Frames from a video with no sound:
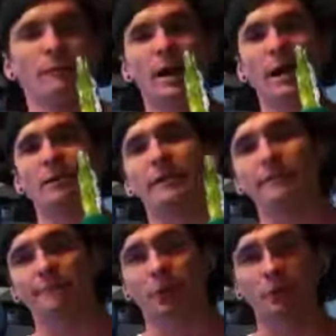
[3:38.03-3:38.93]
I
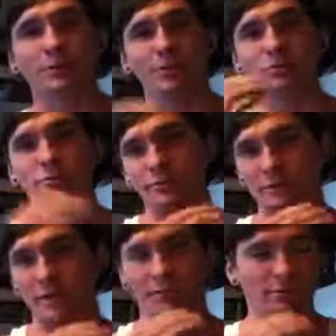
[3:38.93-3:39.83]
left all the
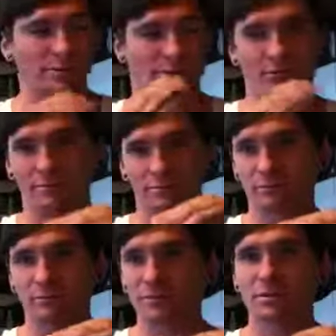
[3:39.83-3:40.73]
juice that was
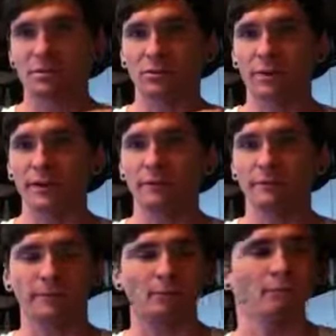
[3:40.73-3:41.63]
still there
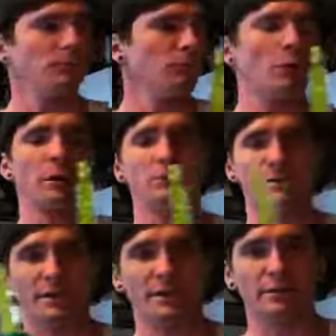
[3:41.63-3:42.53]
from when I was
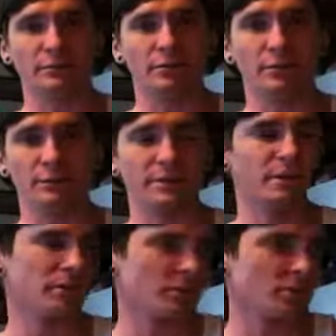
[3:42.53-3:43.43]
done
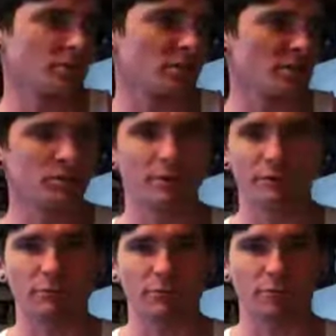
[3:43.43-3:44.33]
using the shisha, when I
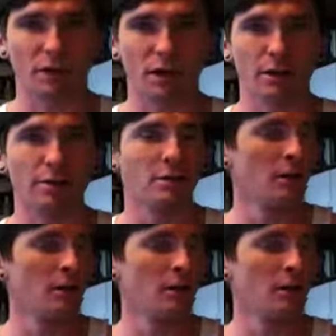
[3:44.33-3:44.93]
was all gone.